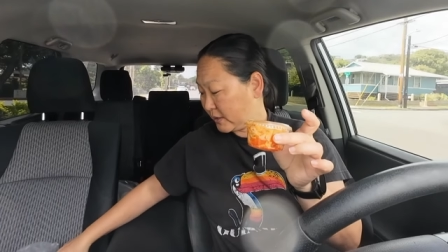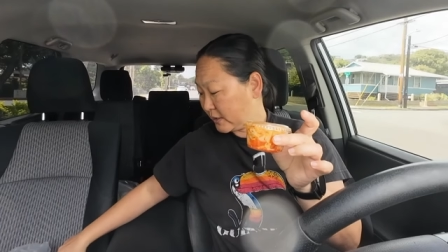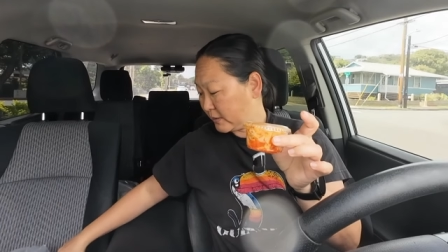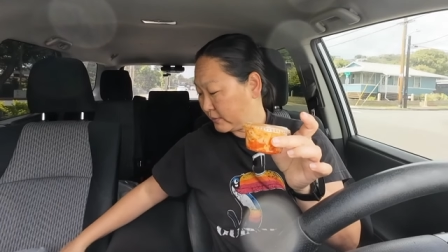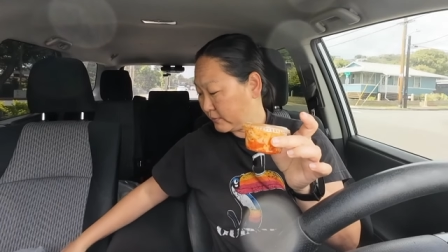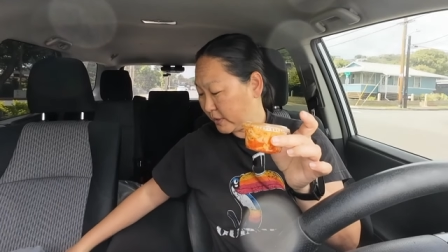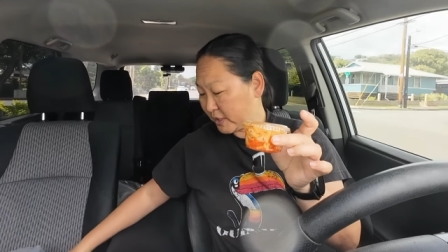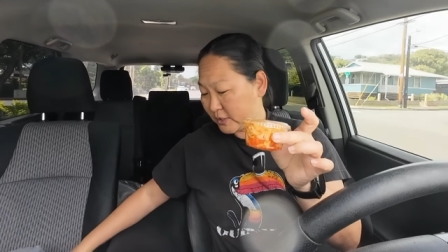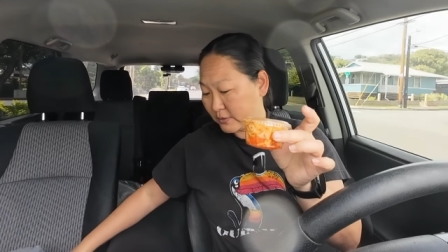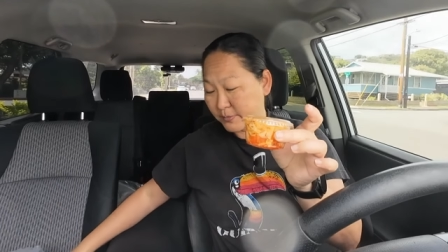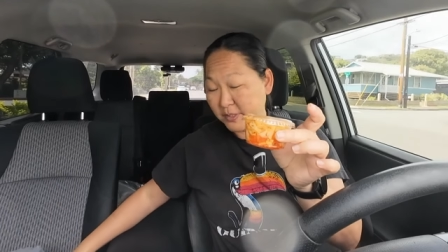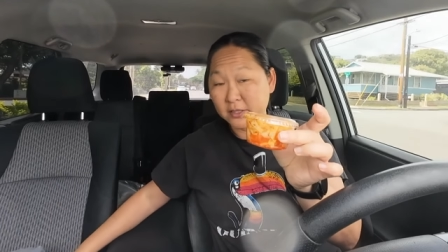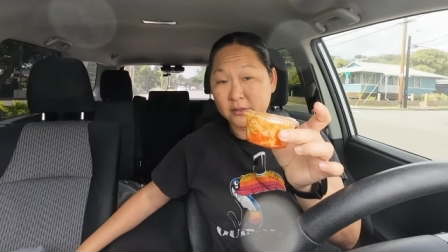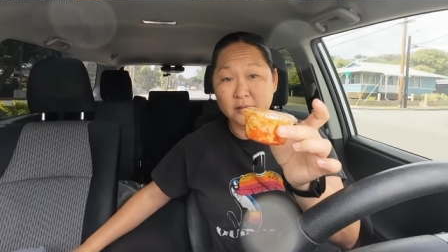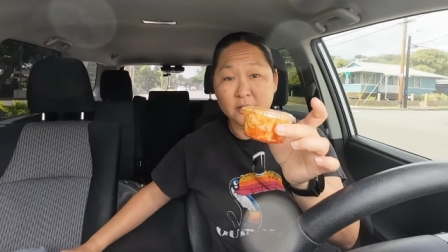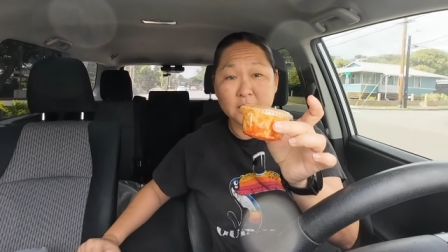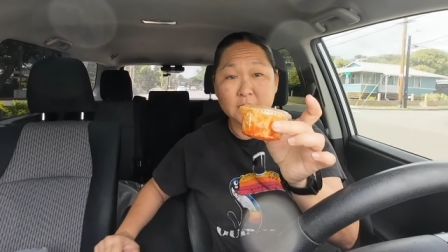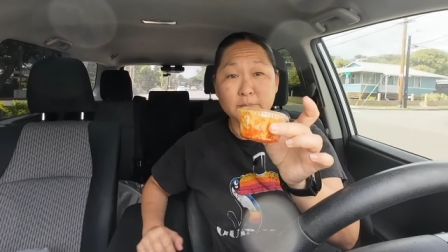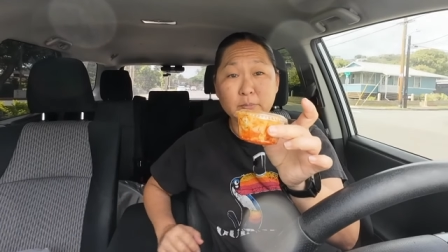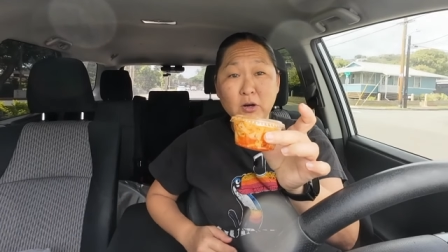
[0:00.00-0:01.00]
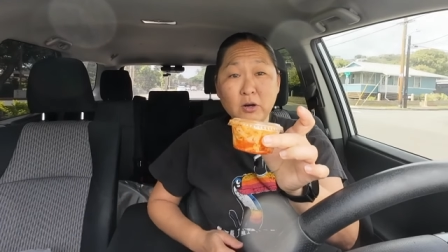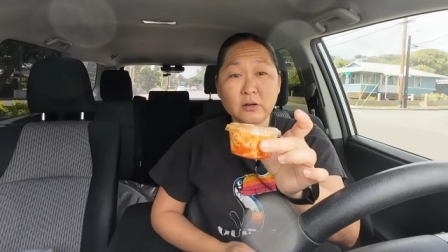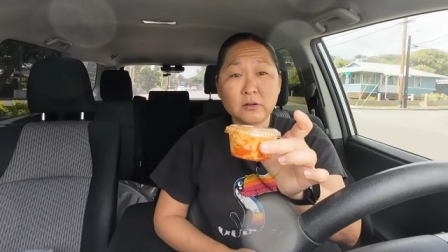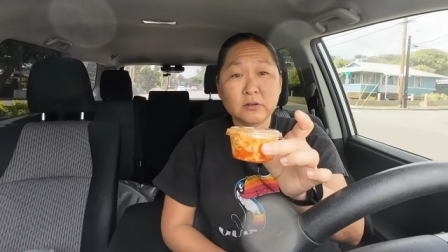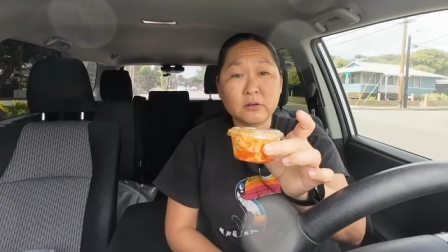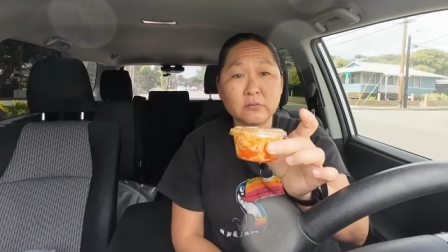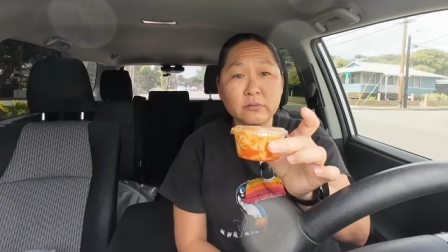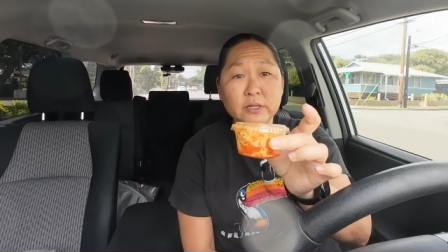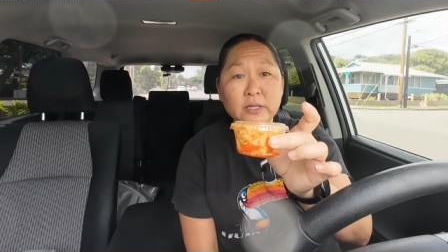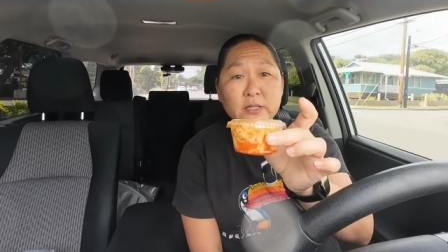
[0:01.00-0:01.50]
it must be the part
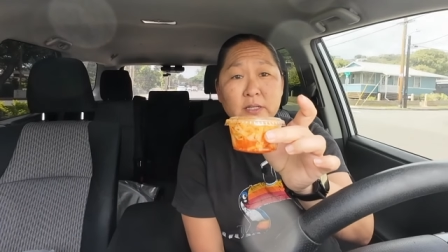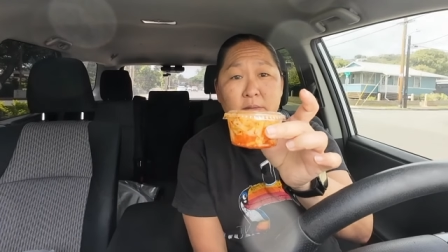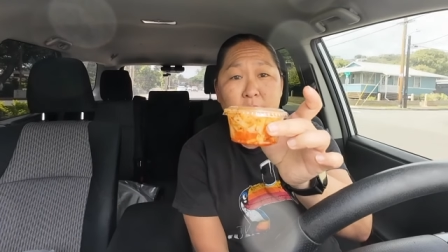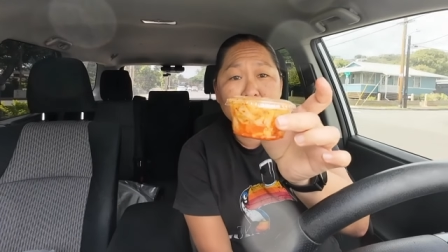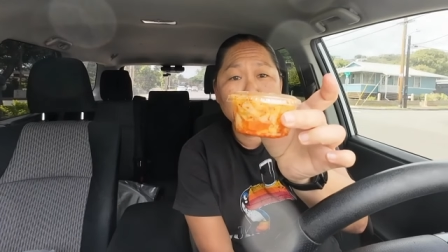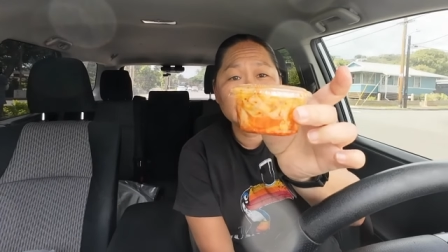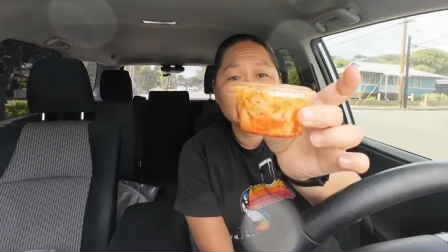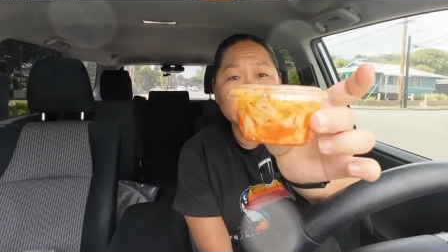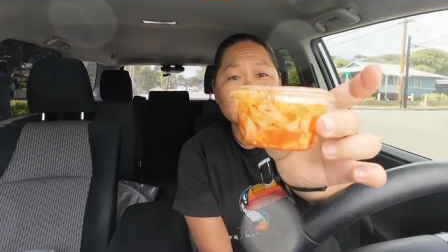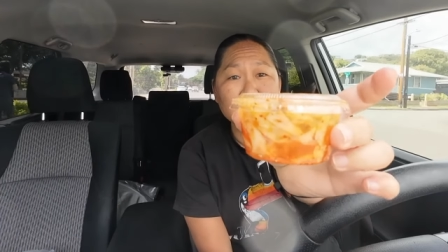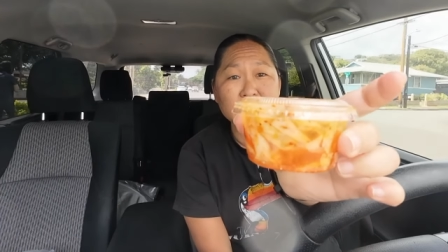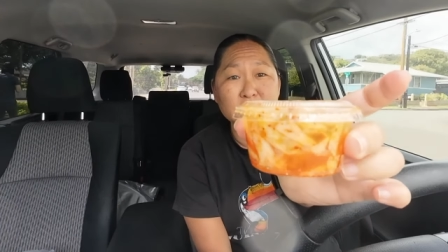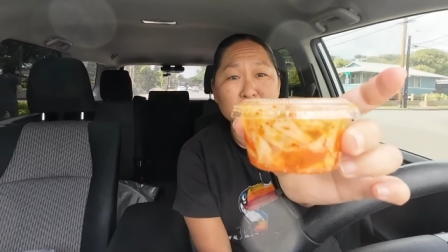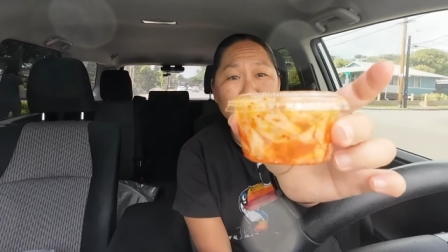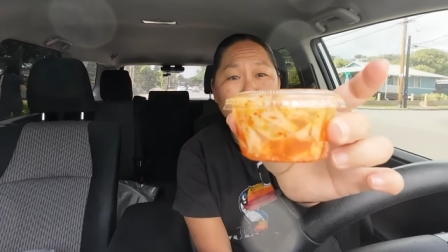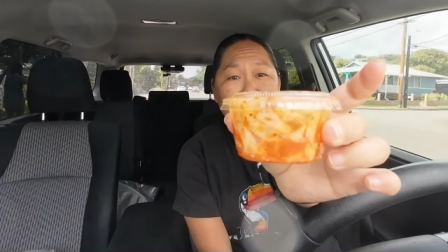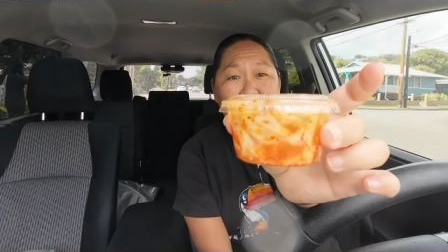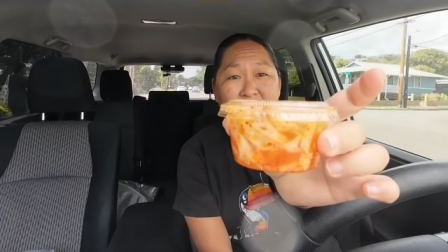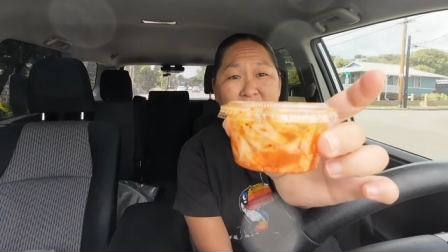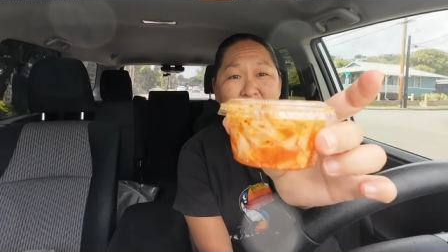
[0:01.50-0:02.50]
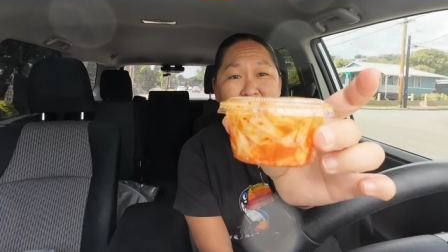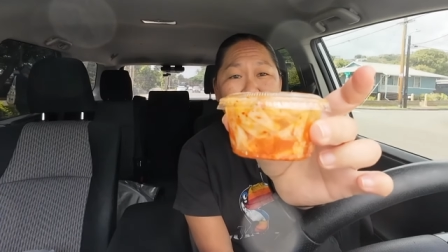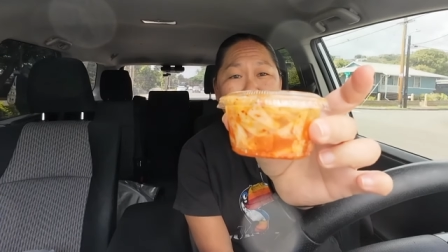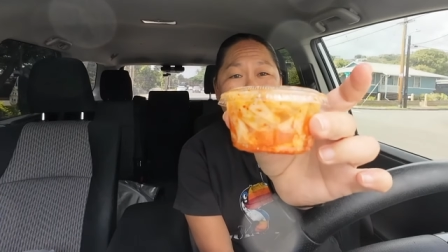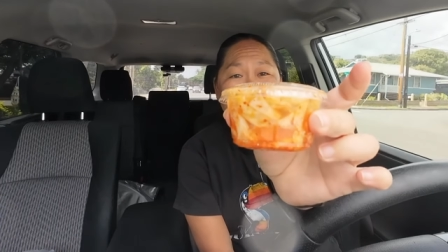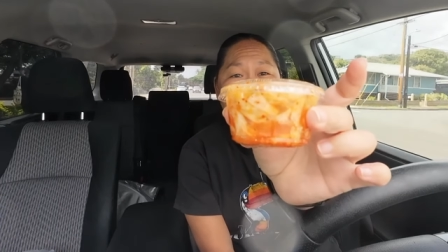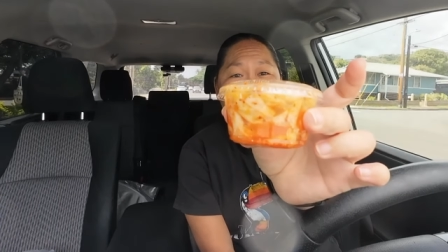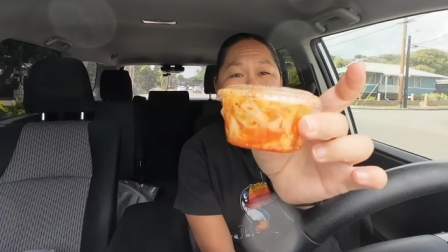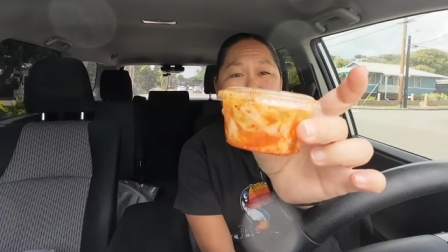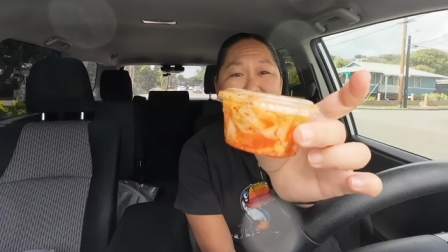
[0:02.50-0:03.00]
Korean in me, is you get a
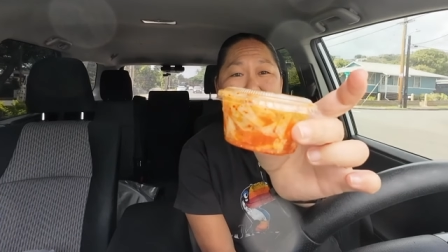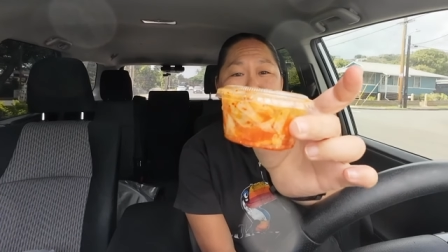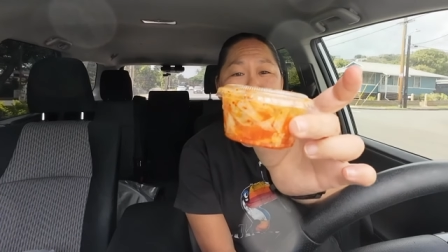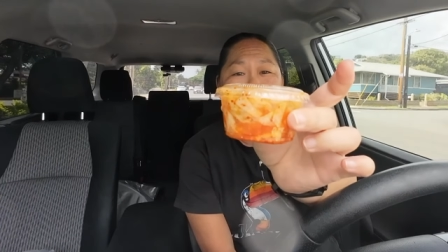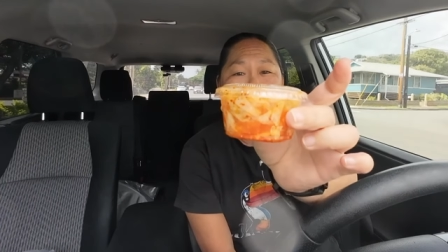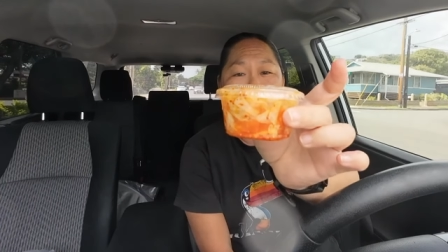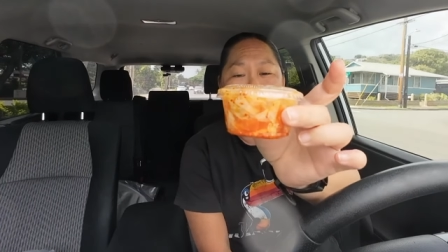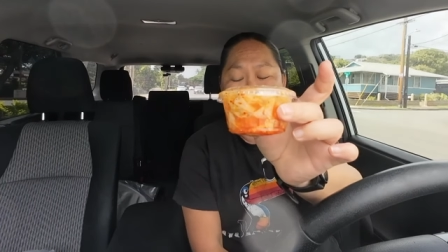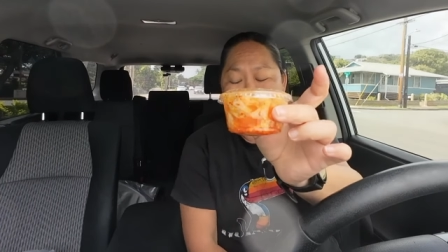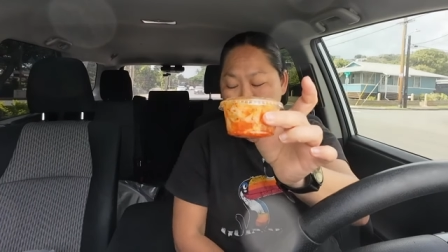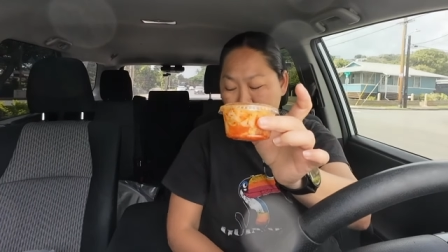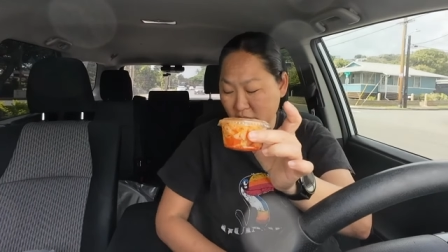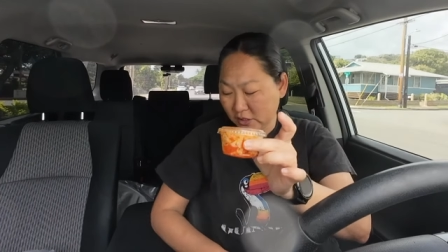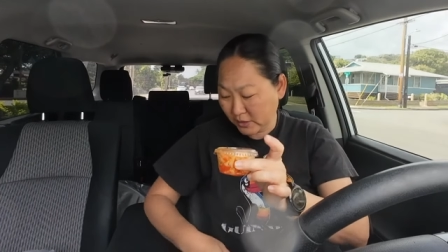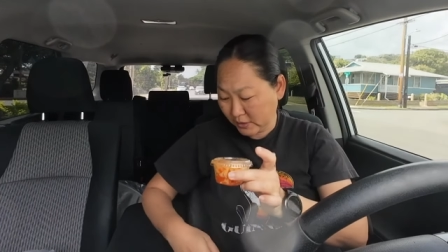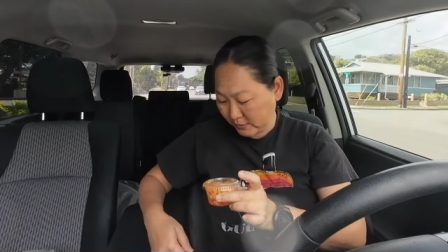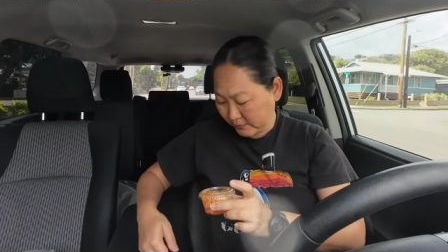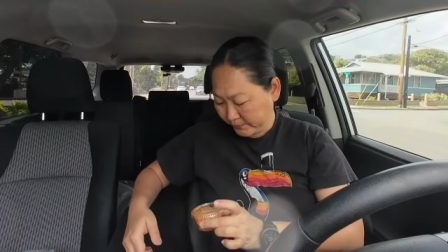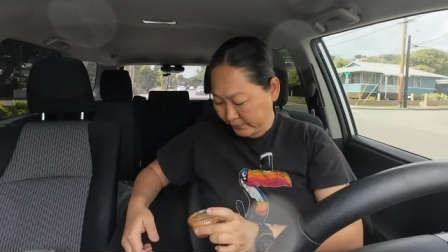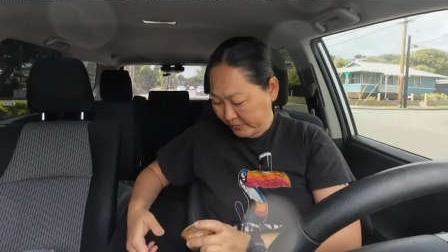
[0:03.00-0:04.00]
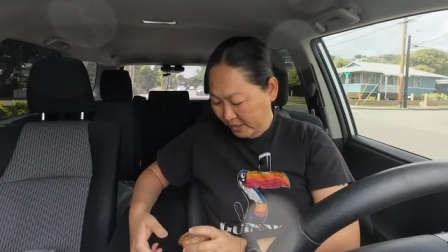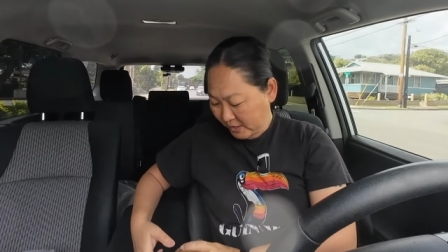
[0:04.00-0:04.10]
side of kimchi.